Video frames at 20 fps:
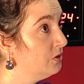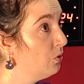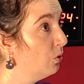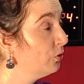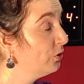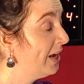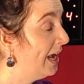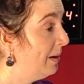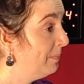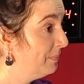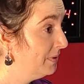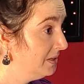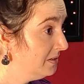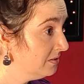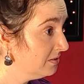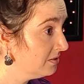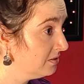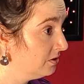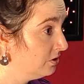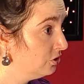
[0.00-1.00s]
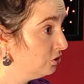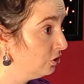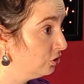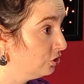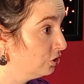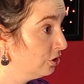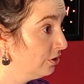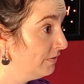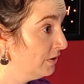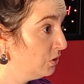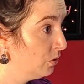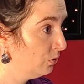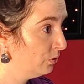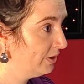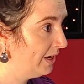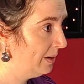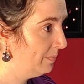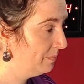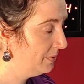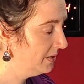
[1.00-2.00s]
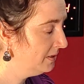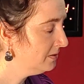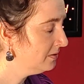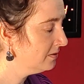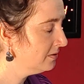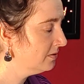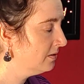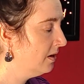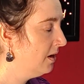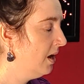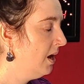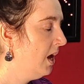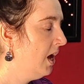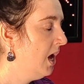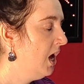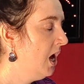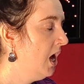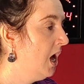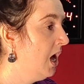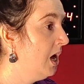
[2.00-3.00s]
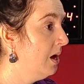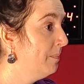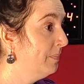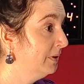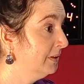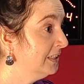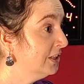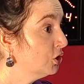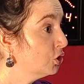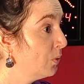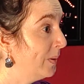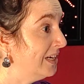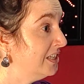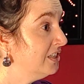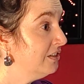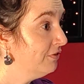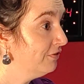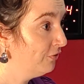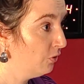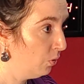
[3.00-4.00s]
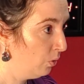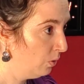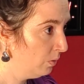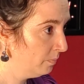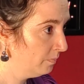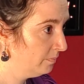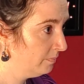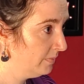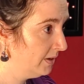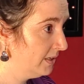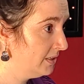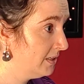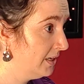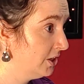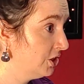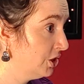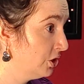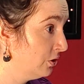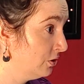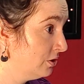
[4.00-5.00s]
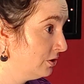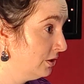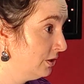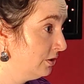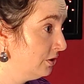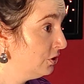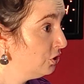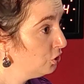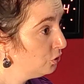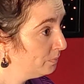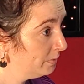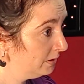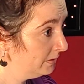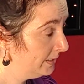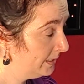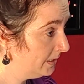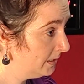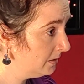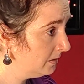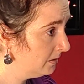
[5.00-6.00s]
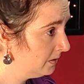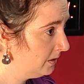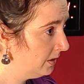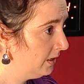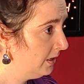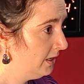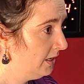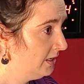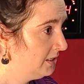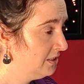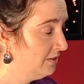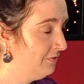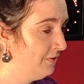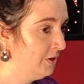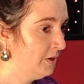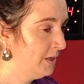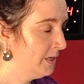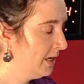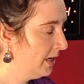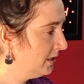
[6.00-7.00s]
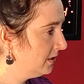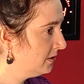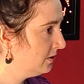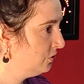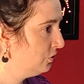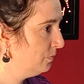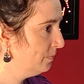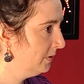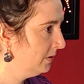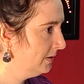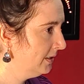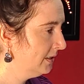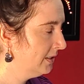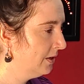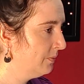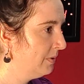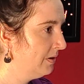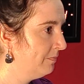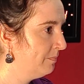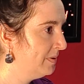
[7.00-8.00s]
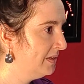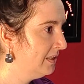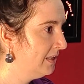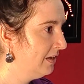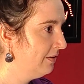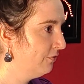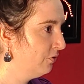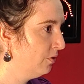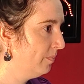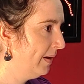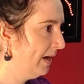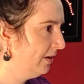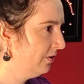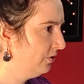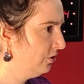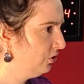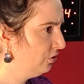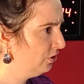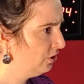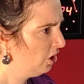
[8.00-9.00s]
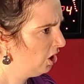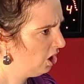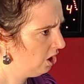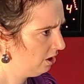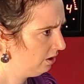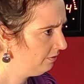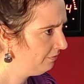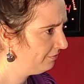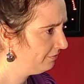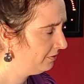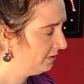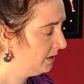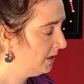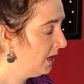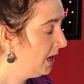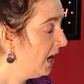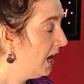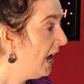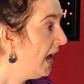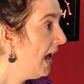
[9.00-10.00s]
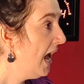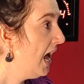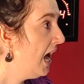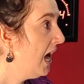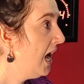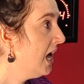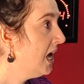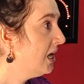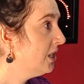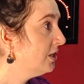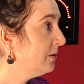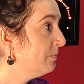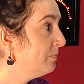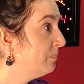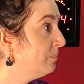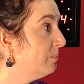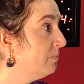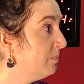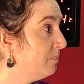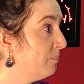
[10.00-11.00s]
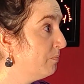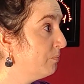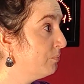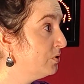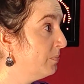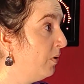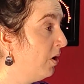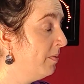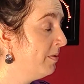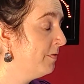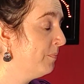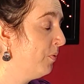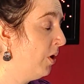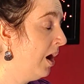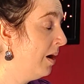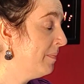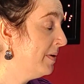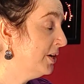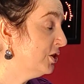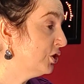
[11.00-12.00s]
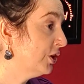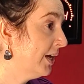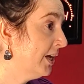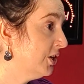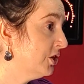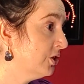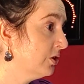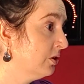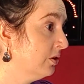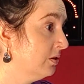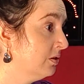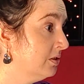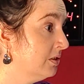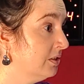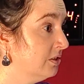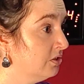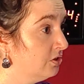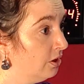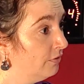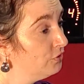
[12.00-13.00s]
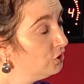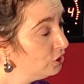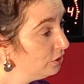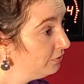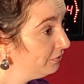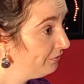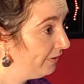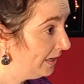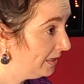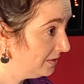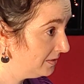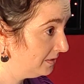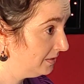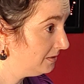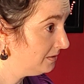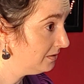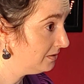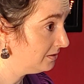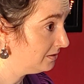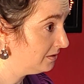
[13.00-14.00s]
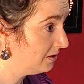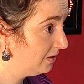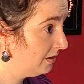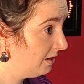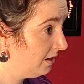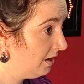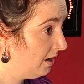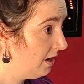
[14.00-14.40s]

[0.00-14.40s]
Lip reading: North Campus, Soshengube North Campus, building 24. It's actually considered the new building. It's a very nice new building that we've been there for about a year and a half. Mm. The Department of Primary Education consists of two phases.